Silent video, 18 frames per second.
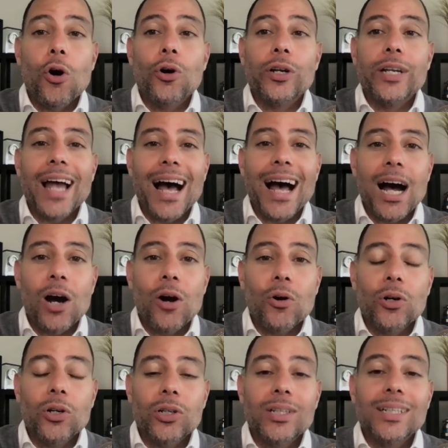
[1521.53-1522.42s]
on
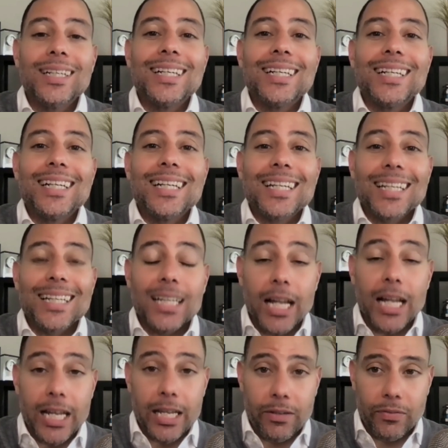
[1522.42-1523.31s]
our
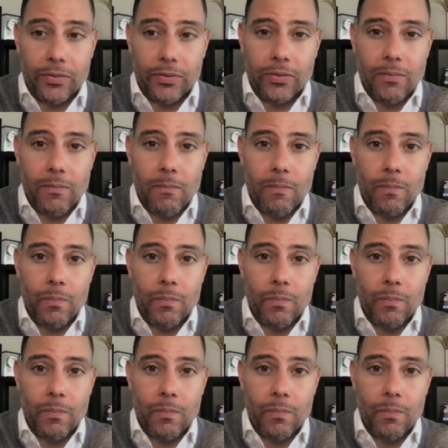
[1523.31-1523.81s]
life,